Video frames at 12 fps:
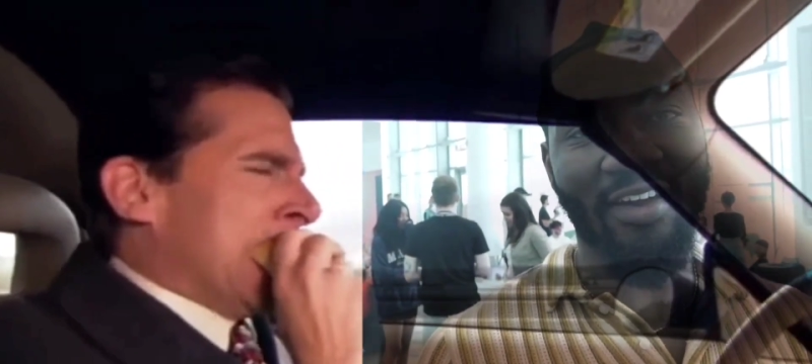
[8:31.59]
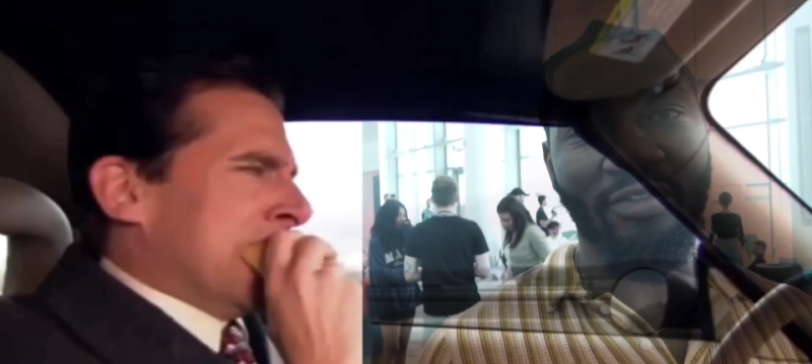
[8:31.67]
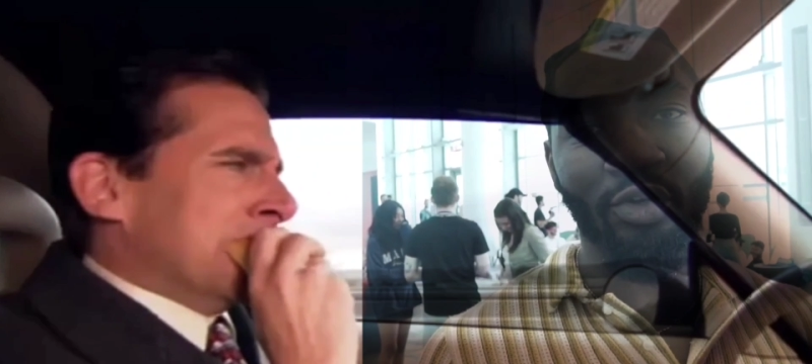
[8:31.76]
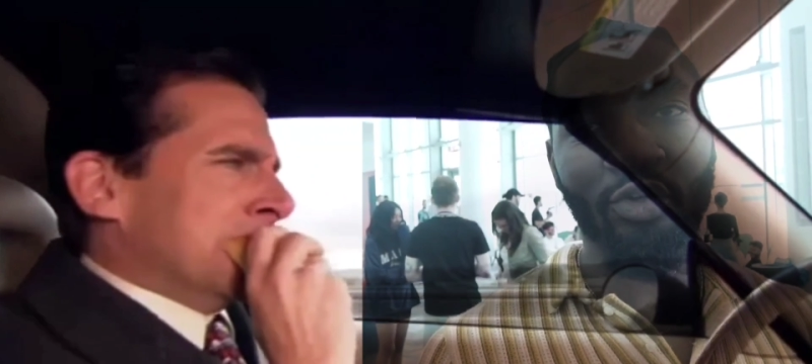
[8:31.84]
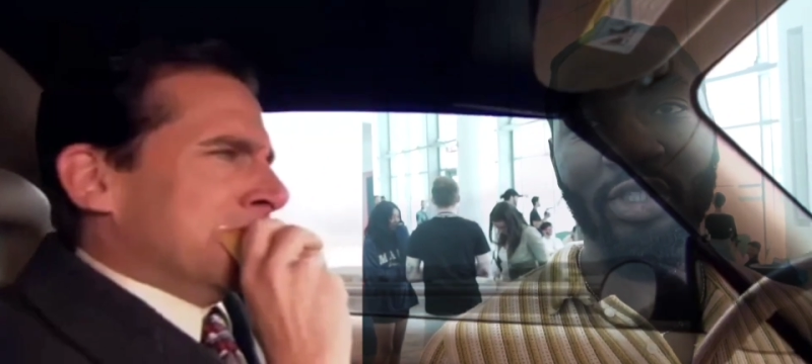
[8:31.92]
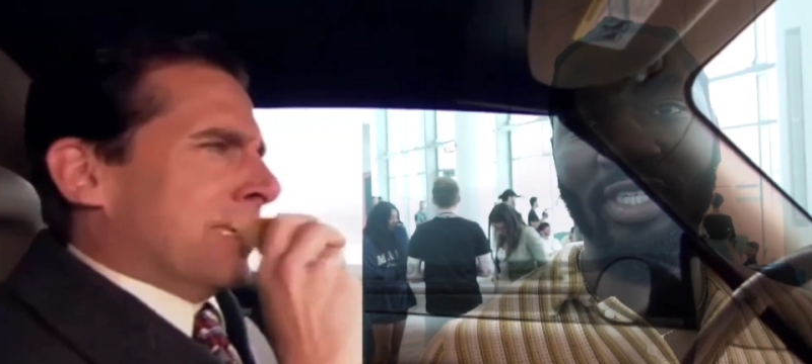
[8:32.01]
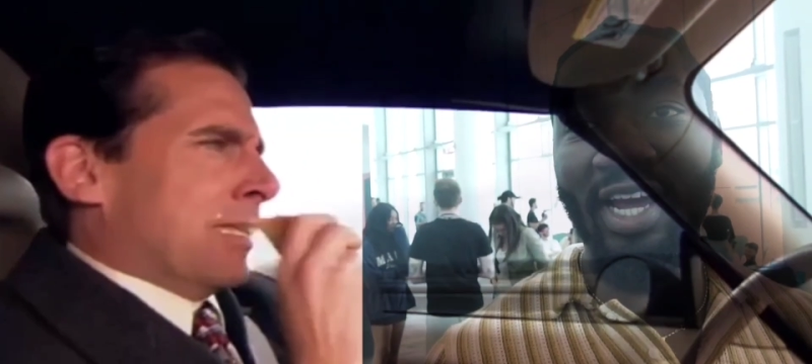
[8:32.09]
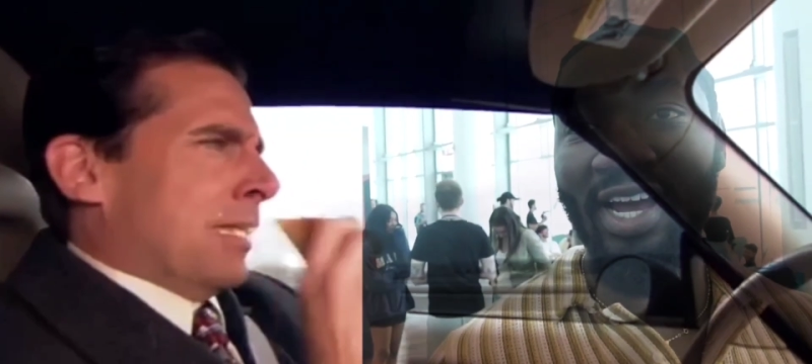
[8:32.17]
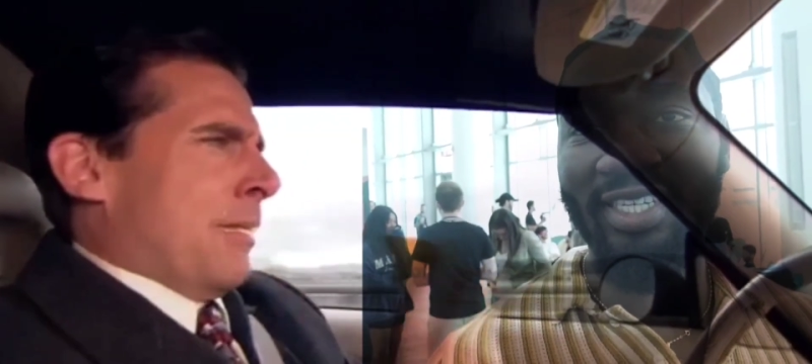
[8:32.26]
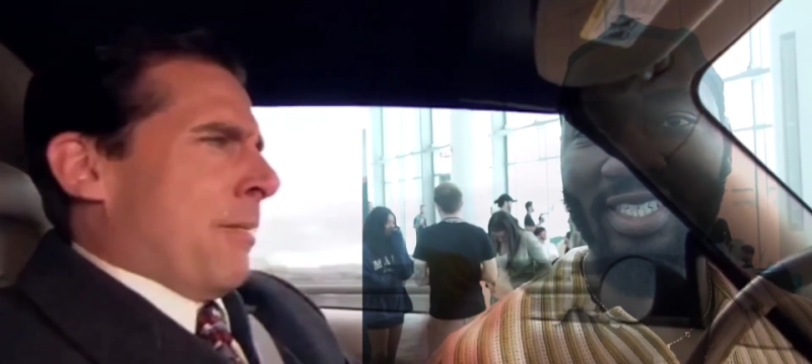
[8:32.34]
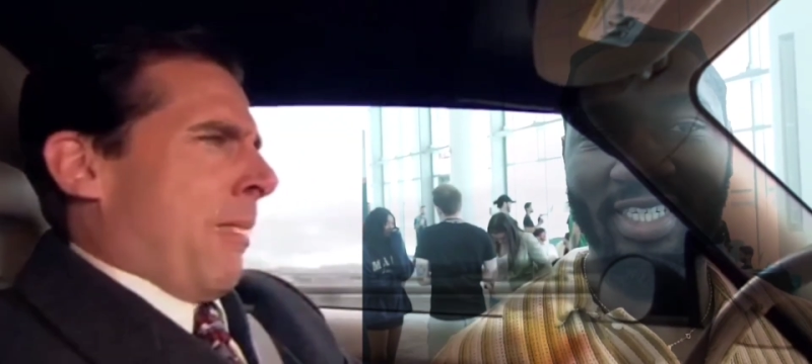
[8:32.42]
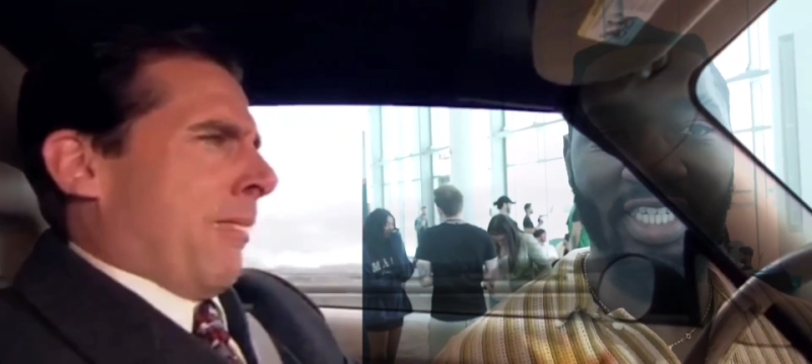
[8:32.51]

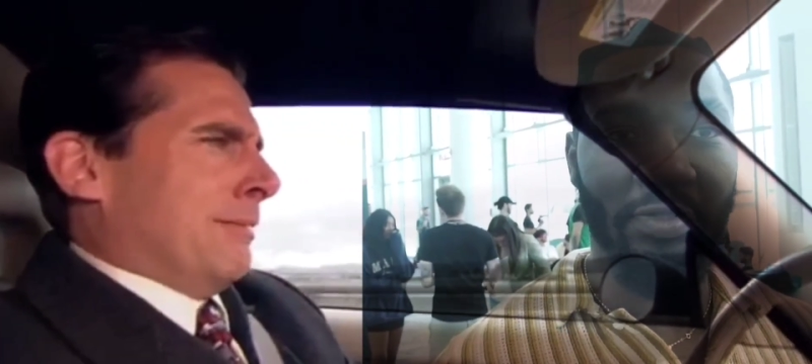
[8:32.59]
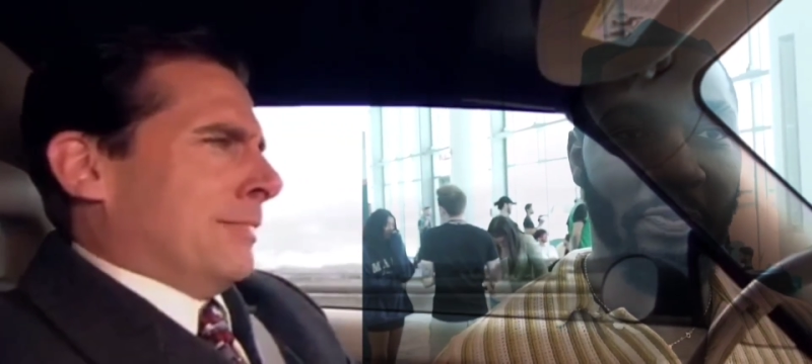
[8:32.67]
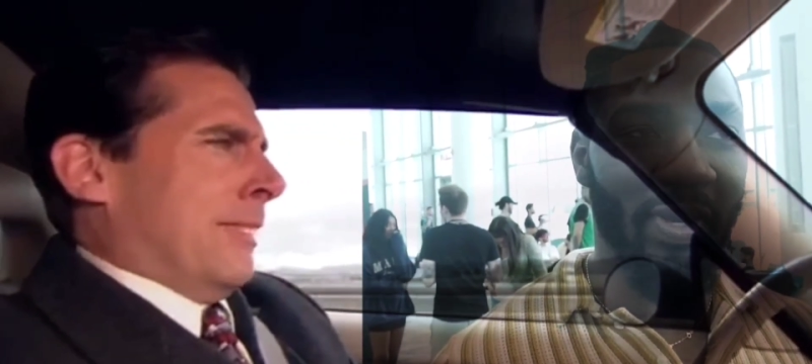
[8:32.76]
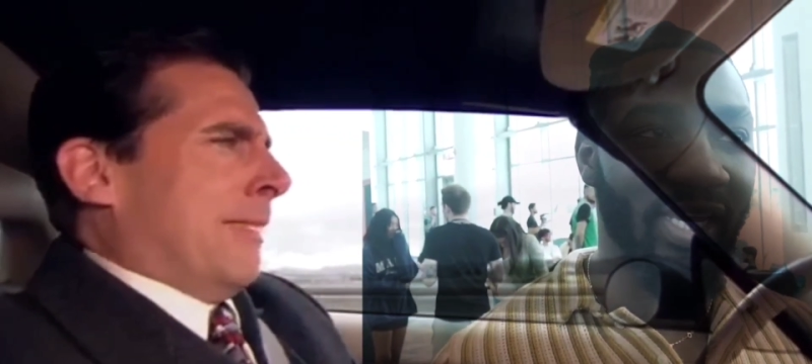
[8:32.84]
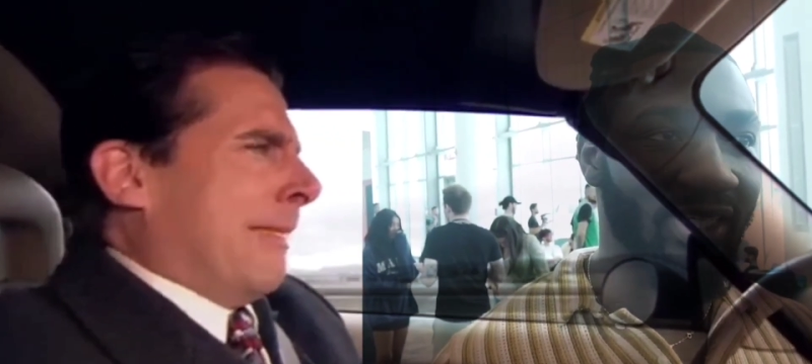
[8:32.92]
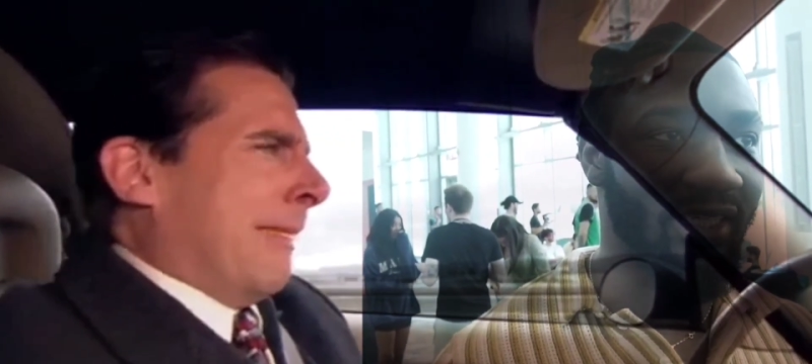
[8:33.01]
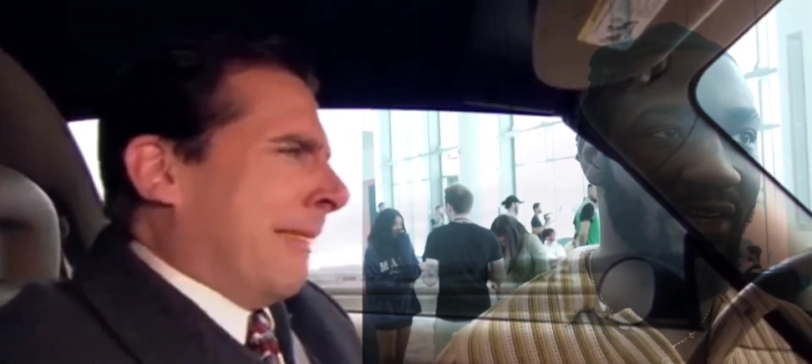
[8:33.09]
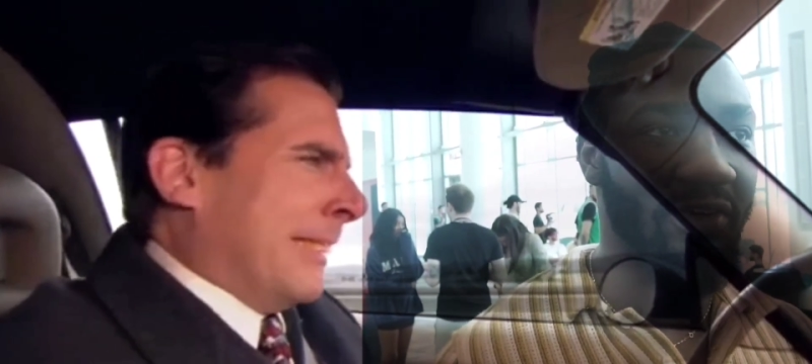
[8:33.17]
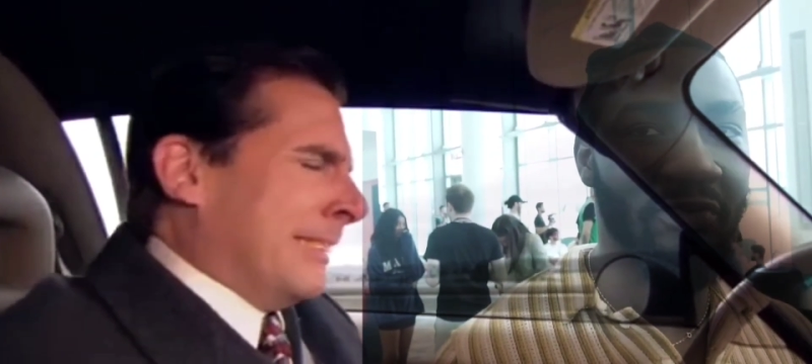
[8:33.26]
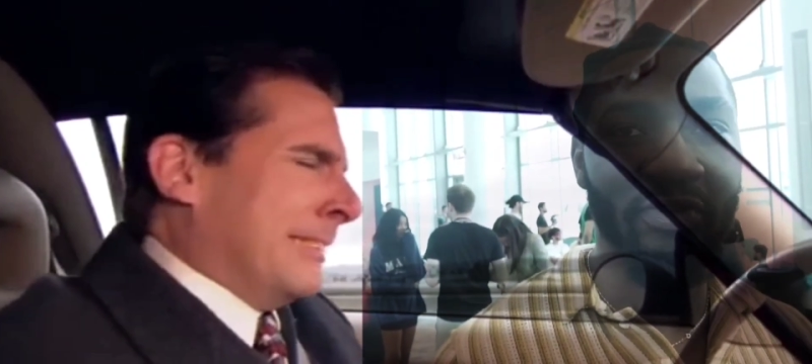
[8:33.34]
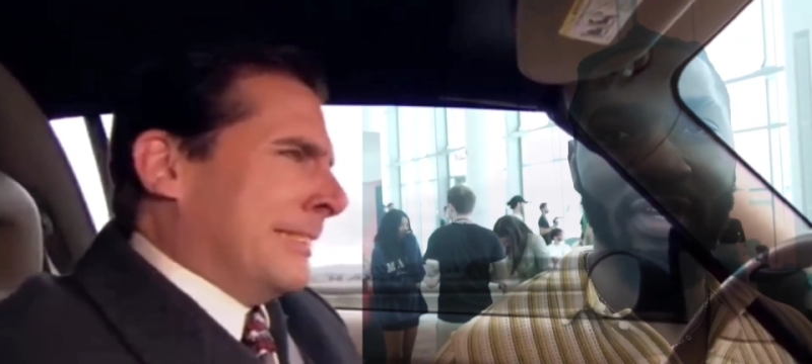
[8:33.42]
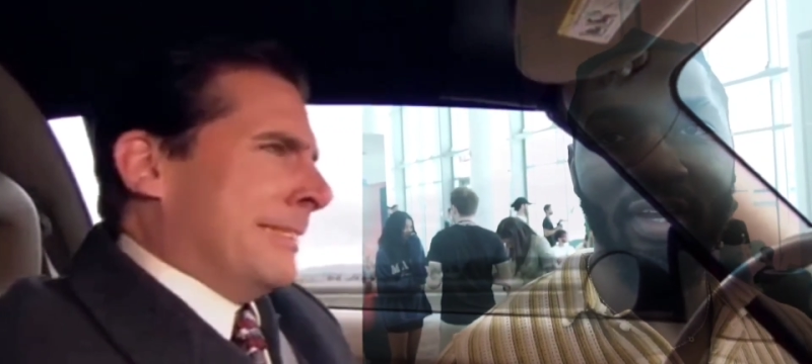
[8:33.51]
evolutionizing the space
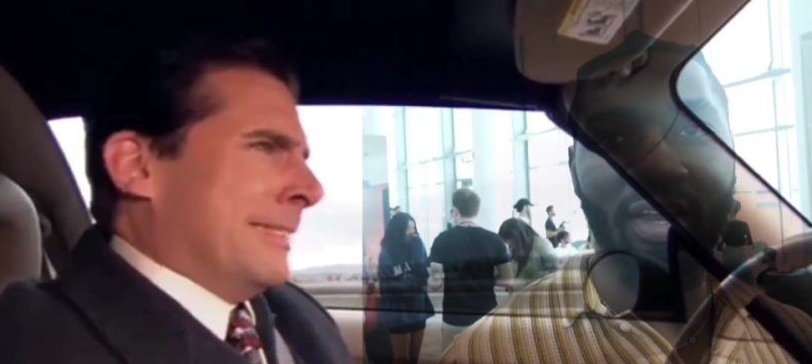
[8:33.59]
of